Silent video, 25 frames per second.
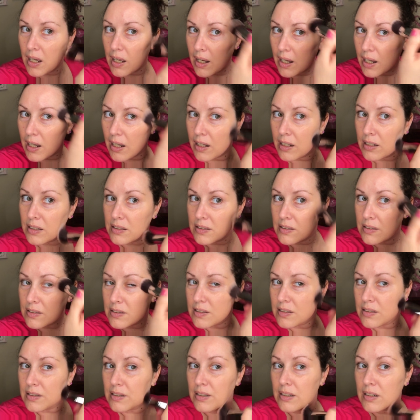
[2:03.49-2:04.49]
And
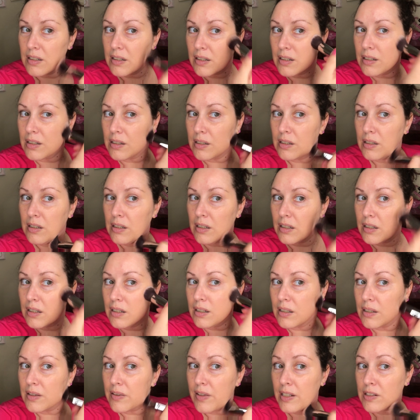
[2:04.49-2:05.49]

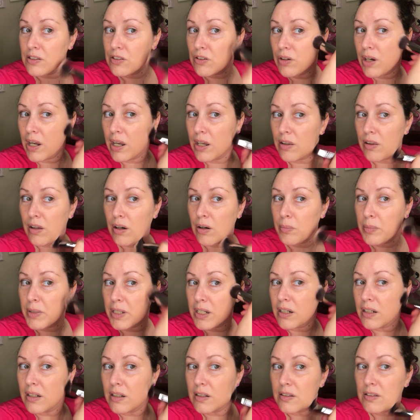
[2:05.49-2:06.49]
that's okay, though,
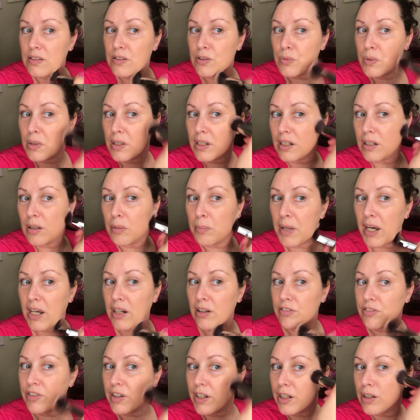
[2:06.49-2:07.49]
because we're going to
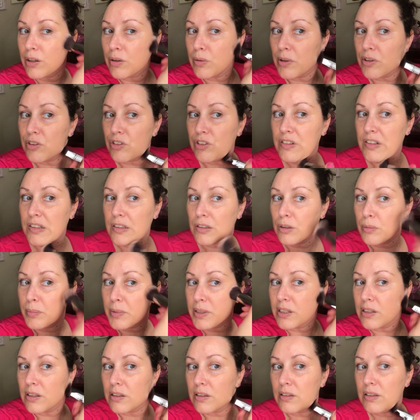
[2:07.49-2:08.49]
mattify it with just a little
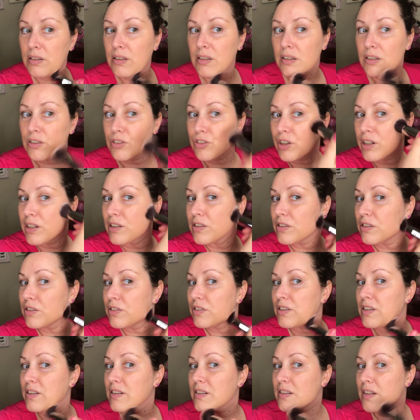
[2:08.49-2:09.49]
bit of
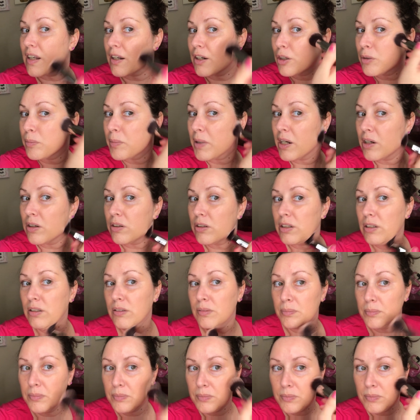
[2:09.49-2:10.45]
translucent setting powder.